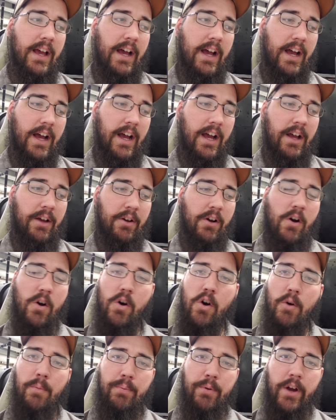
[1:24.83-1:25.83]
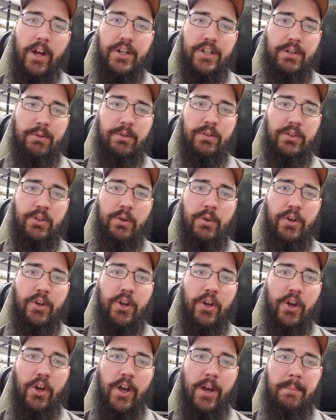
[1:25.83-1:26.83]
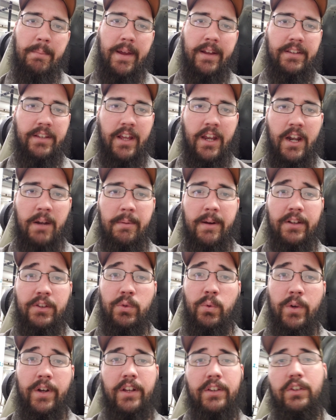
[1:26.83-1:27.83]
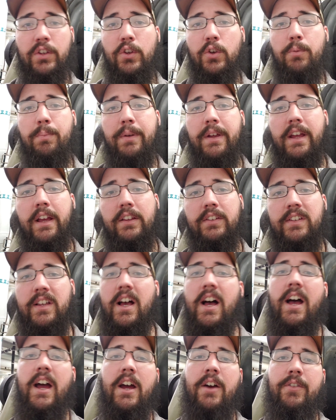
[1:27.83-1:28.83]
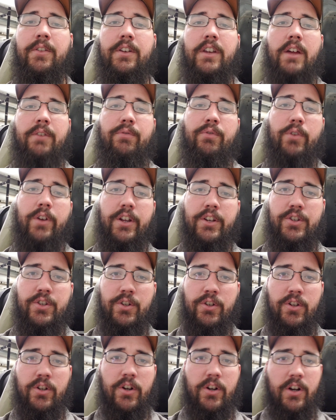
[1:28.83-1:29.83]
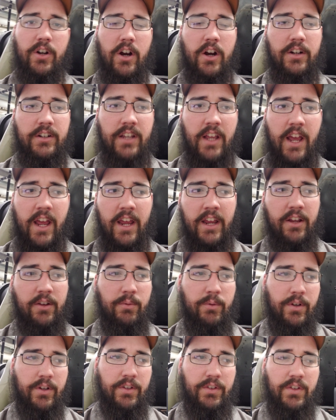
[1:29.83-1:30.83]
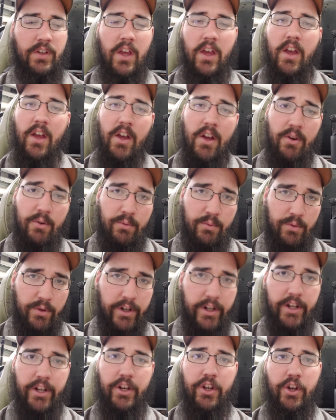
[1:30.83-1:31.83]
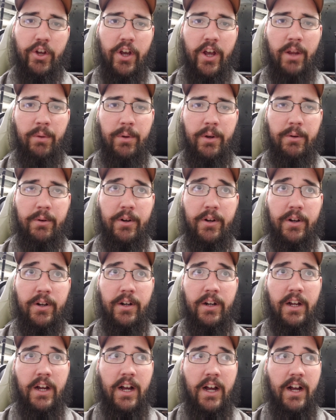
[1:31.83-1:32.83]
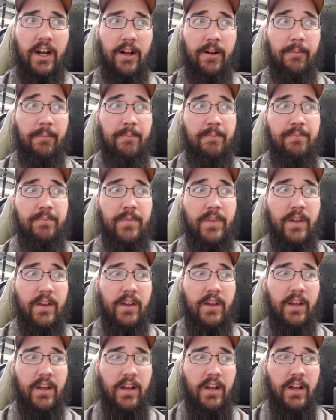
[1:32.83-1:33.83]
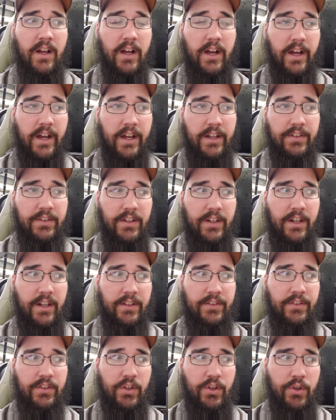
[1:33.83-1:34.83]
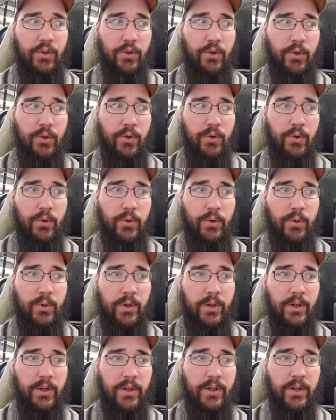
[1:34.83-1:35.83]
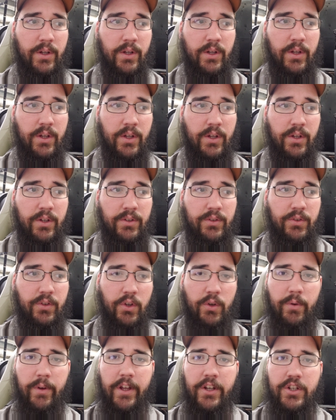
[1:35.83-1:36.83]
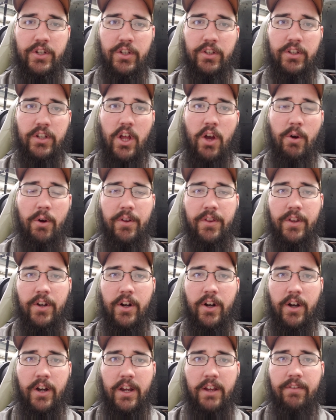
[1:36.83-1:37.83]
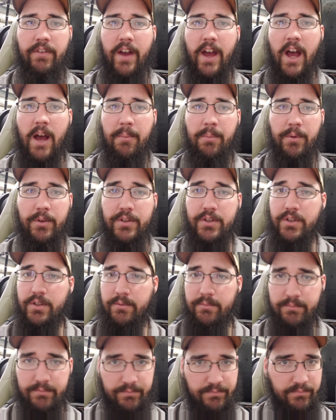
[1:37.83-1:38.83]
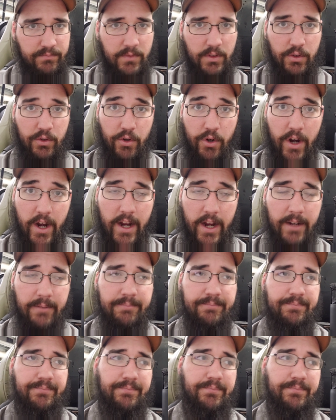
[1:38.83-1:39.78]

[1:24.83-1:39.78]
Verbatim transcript: Uh, oil pressure was doing good, maintained about 22 psi on the differential. Our, our tank was really good. We were, um, uh, see, two two inches lower than our evap, which is great.